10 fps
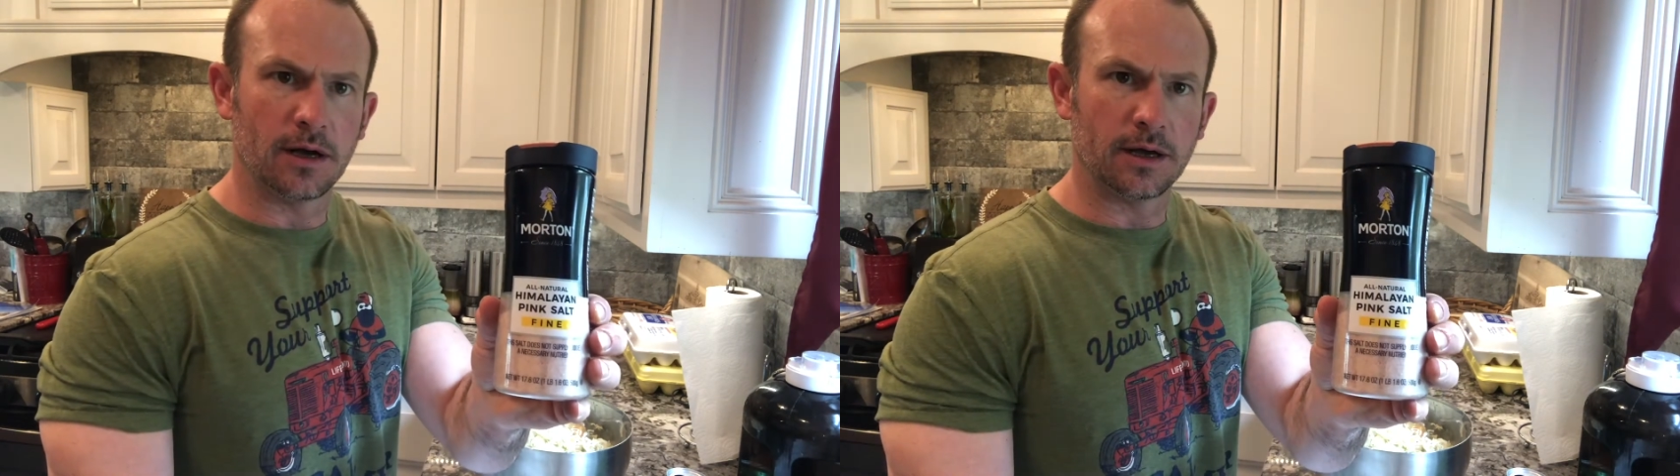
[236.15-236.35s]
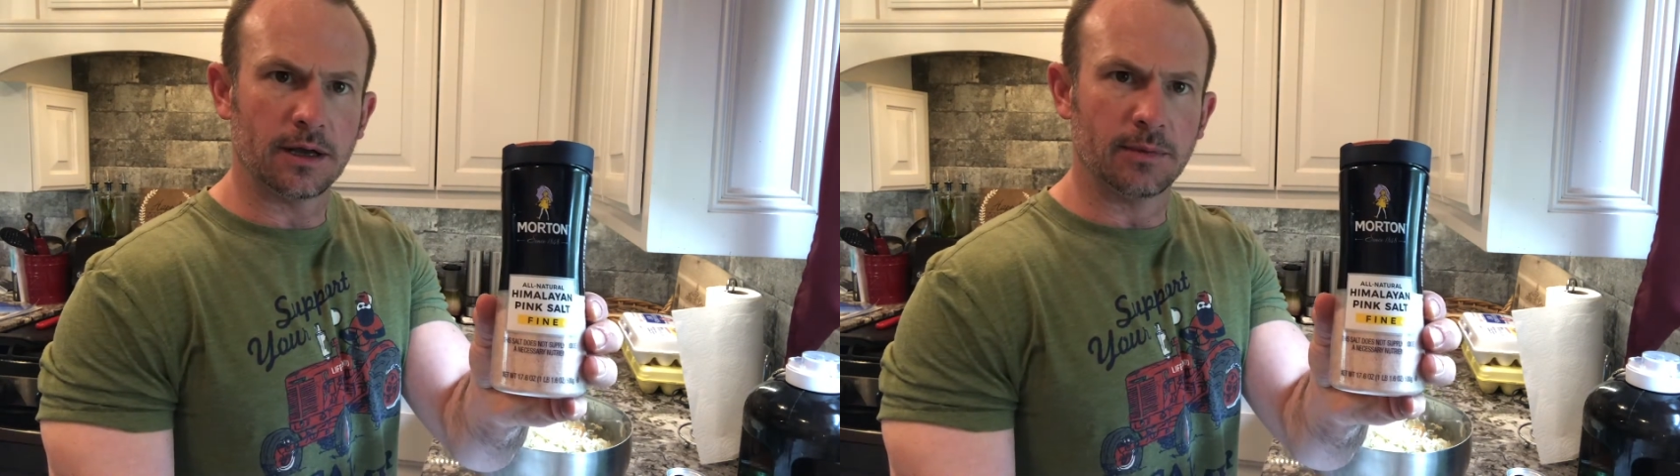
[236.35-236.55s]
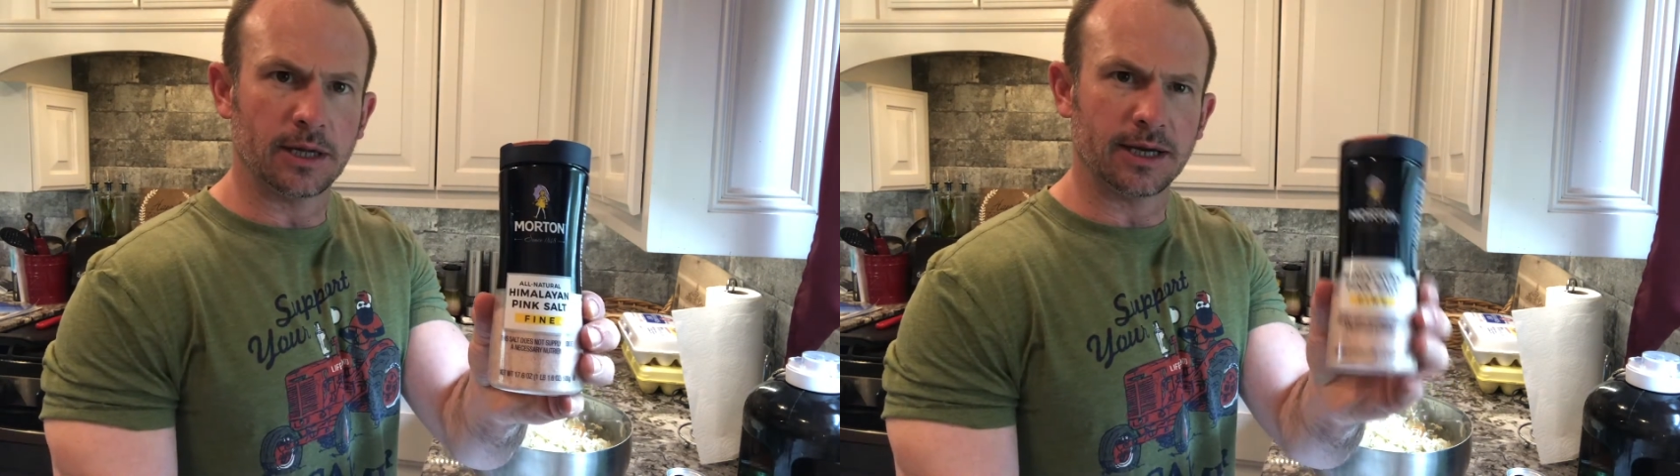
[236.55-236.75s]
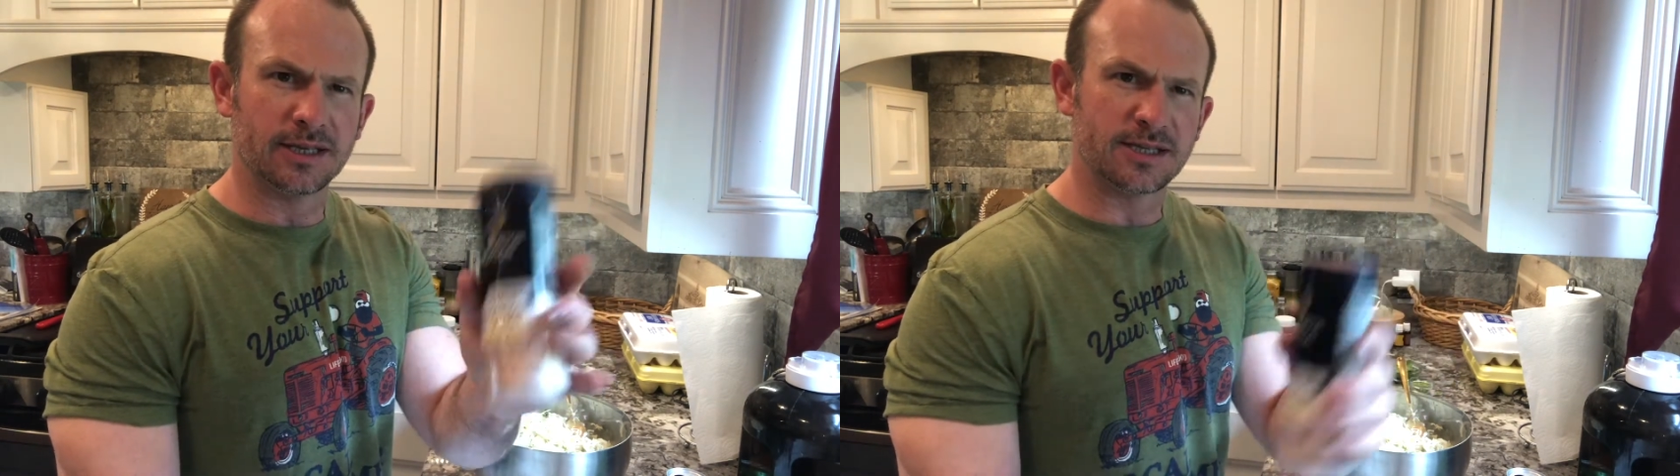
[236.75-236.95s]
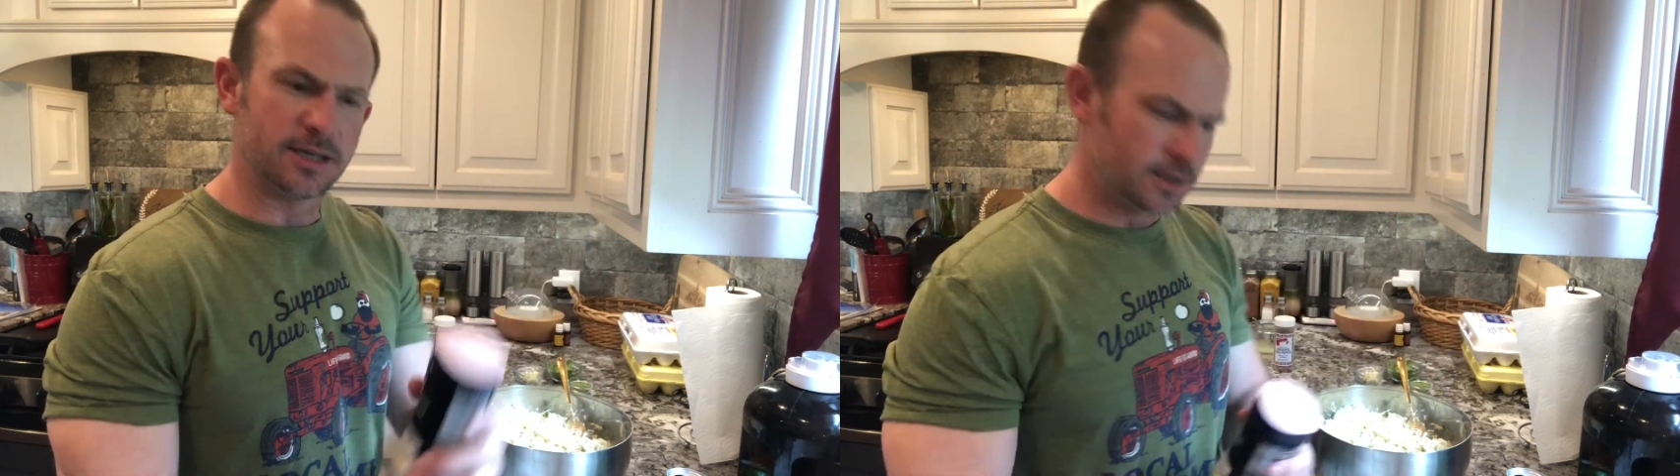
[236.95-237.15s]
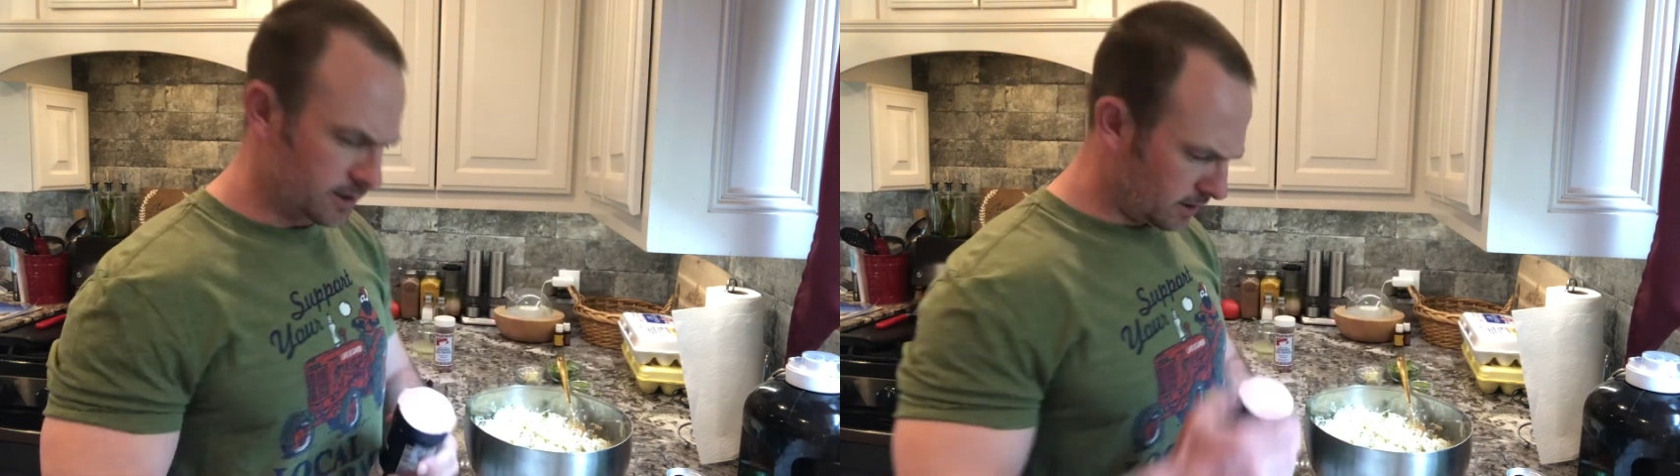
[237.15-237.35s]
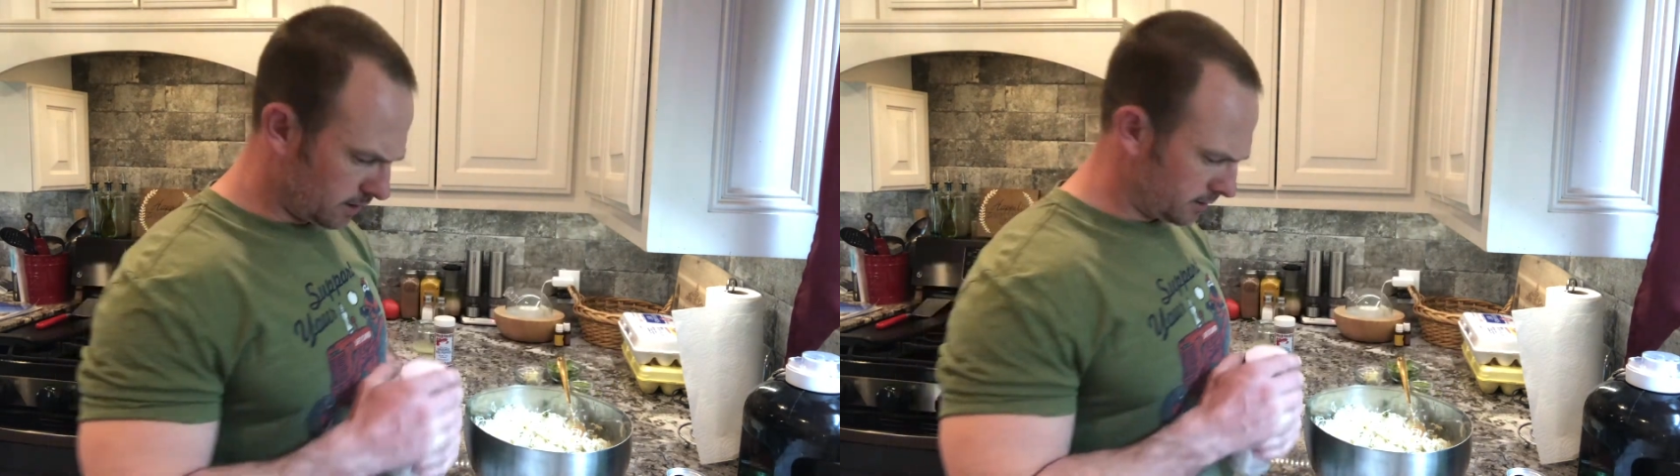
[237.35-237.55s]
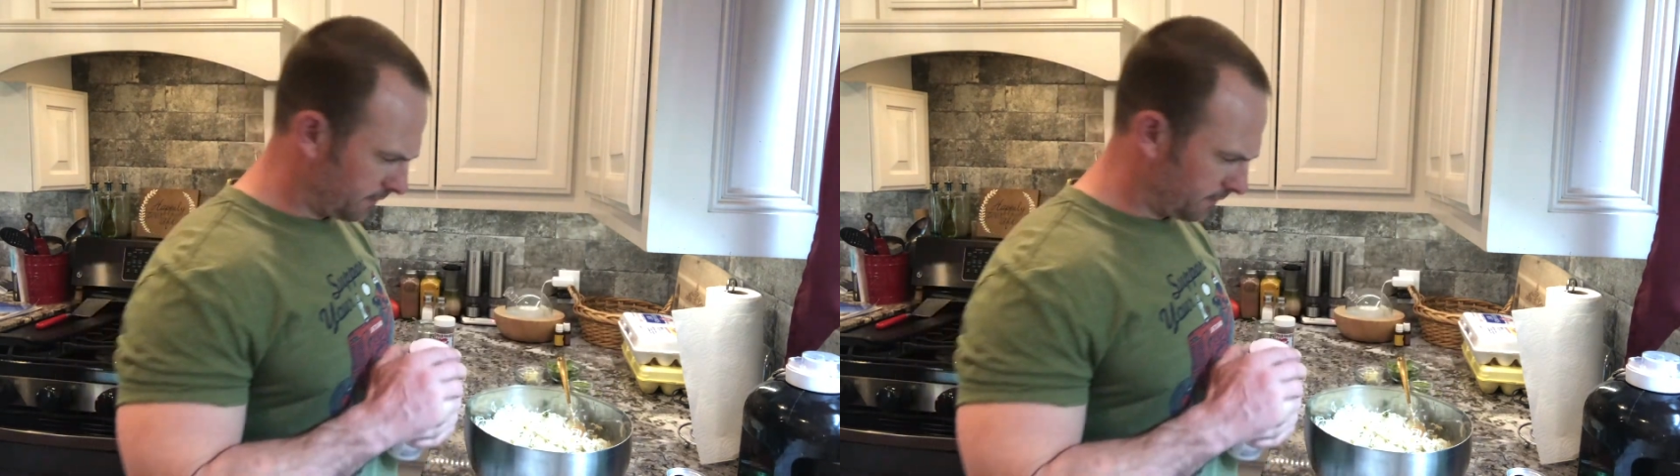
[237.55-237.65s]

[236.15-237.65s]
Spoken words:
Himalayan sea salt,